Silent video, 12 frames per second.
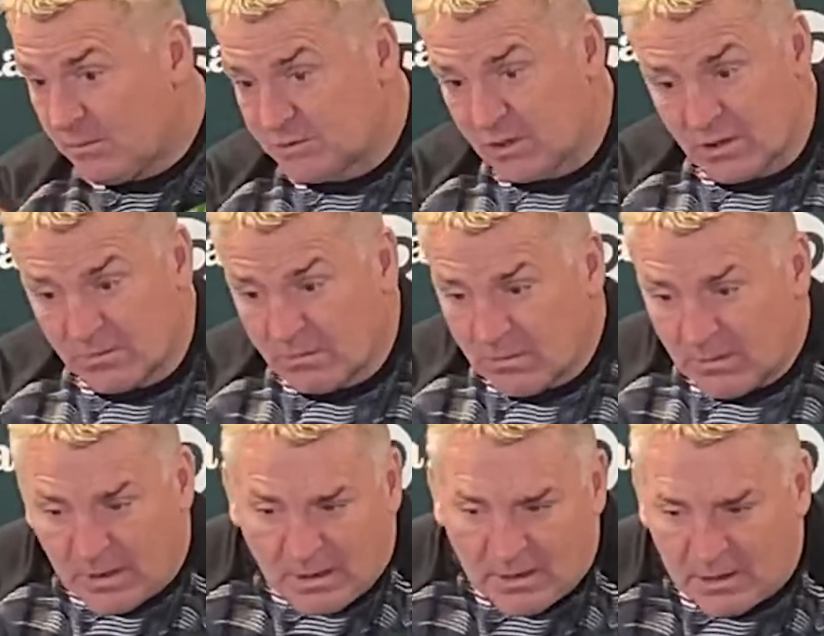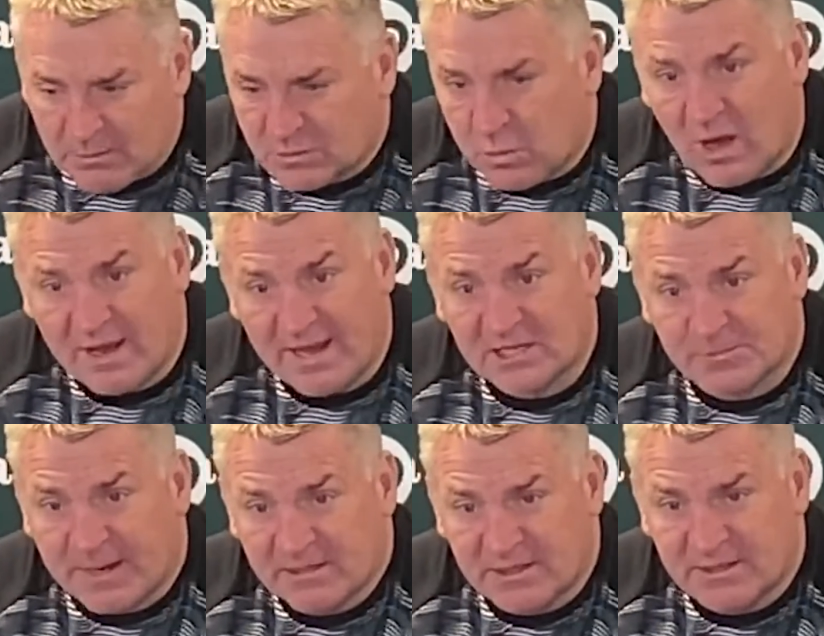It was what I
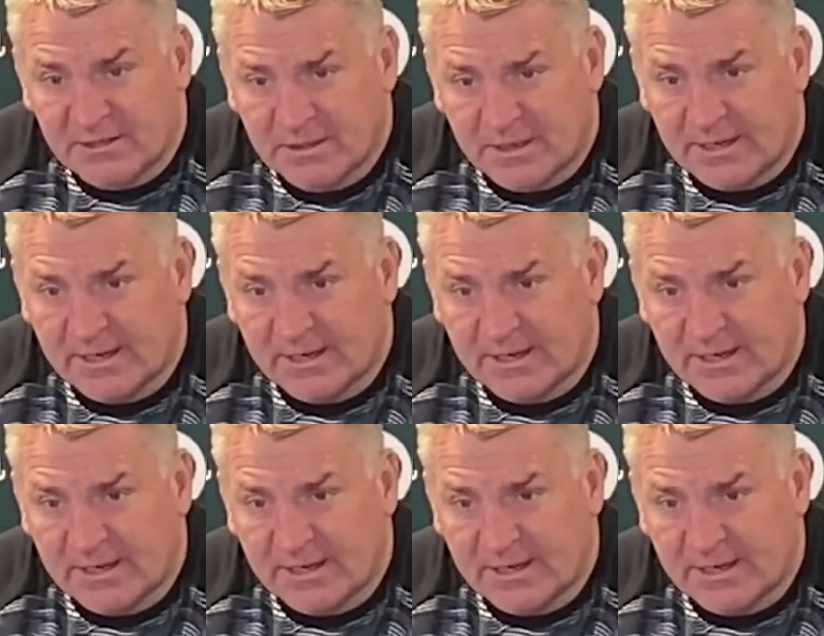expected.